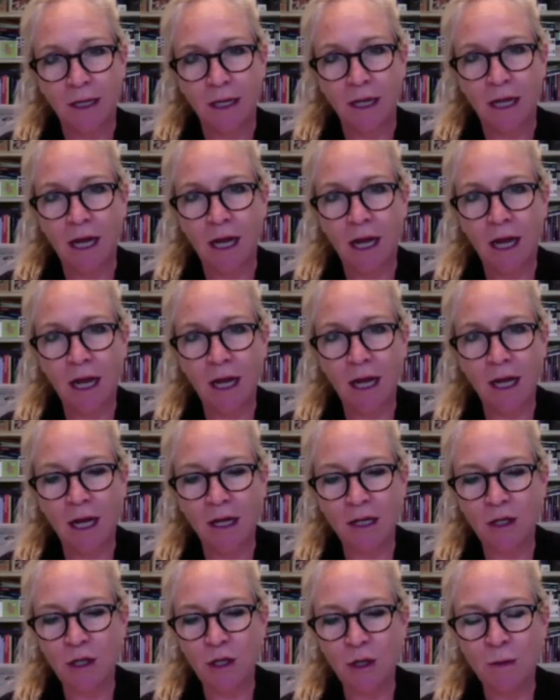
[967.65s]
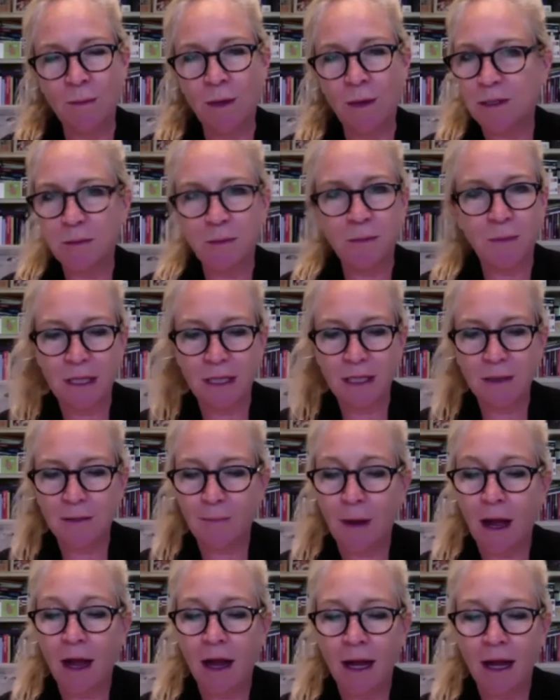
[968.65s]
Uh, you must be
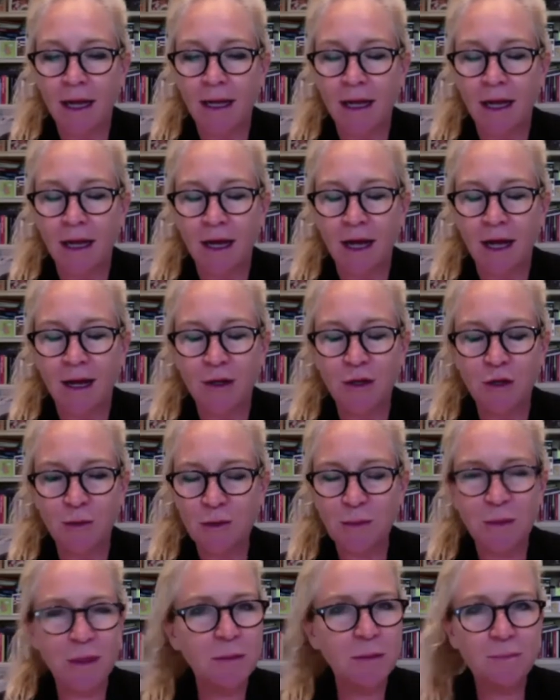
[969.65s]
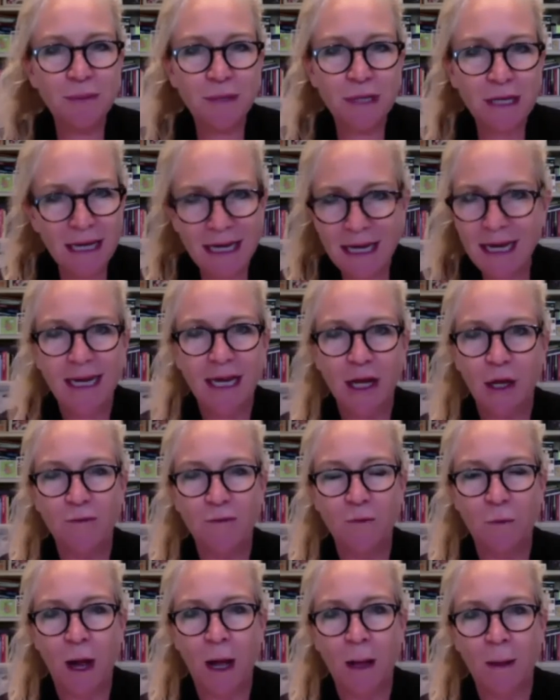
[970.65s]
by uh, you must be completely
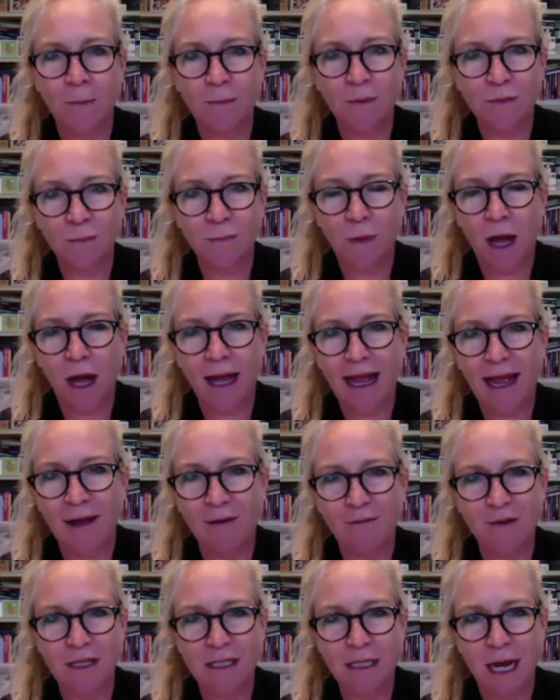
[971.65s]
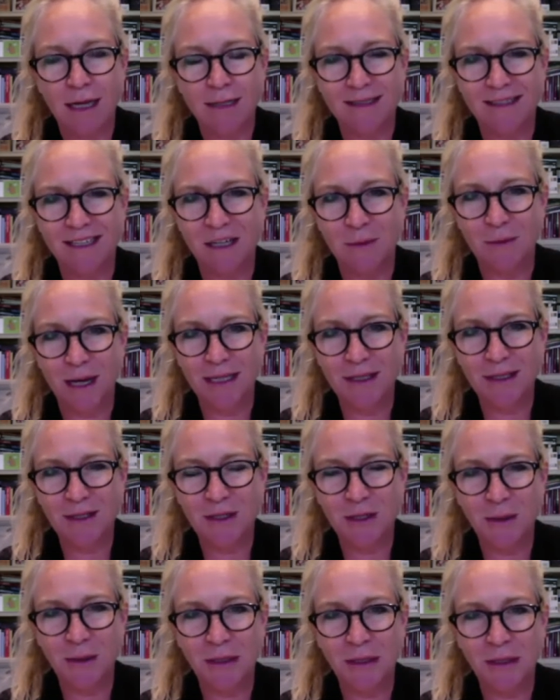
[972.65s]
overwhelmed by how fantastically well it's
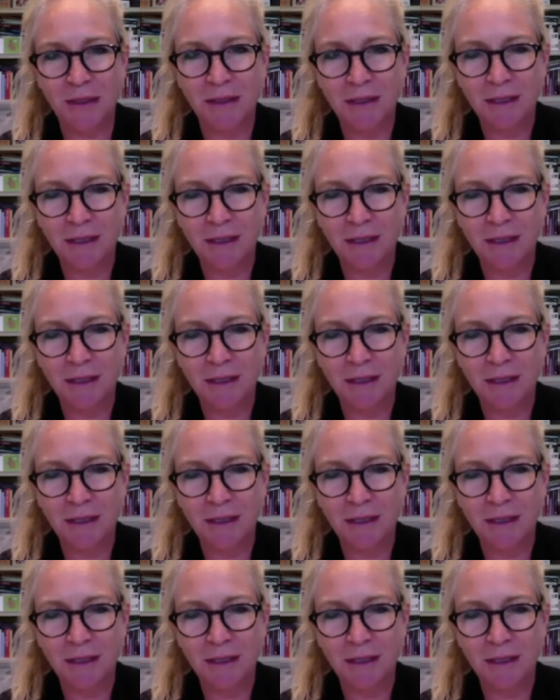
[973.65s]
doing.